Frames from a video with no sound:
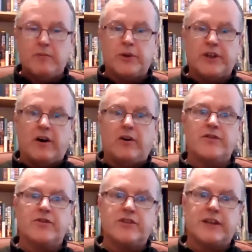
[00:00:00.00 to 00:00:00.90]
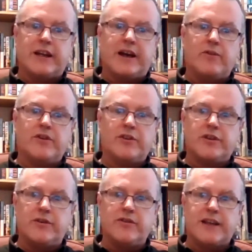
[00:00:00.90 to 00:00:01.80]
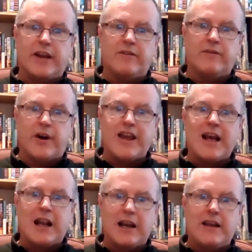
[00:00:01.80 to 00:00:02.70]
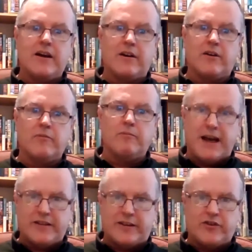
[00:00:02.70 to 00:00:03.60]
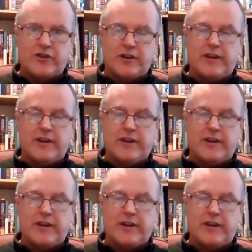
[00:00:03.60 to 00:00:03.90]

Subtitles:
but they also set out to send a very clear message,